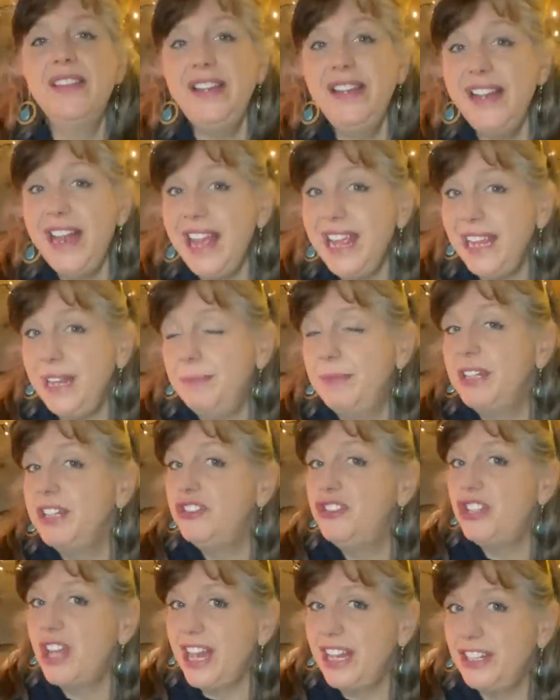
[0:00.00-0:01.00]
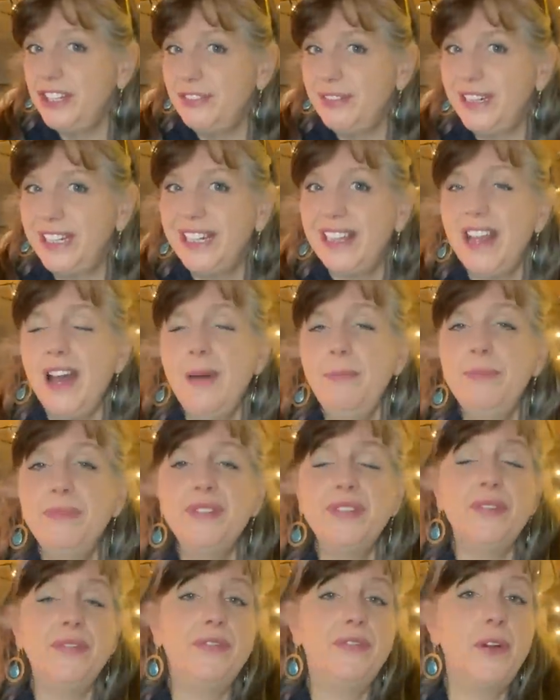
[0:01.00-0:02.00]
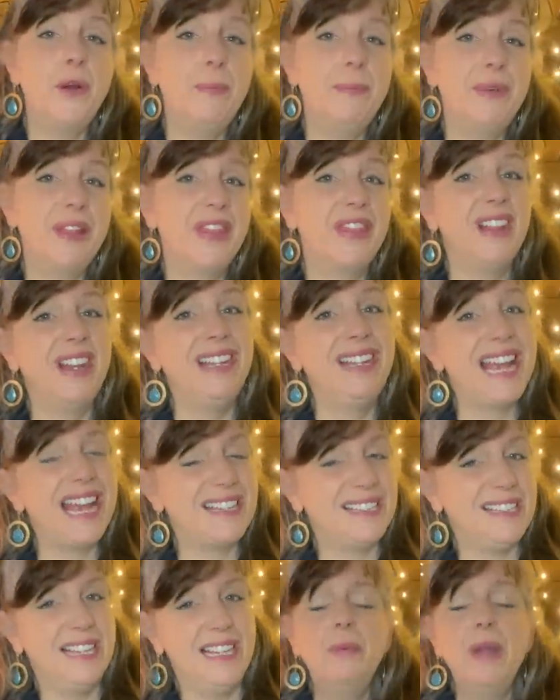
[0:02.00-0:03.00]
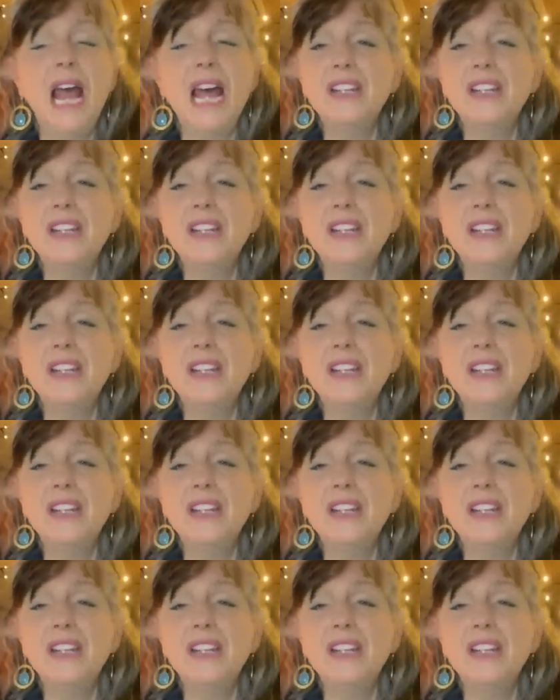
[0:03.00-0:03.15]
The name January comes from the Latin,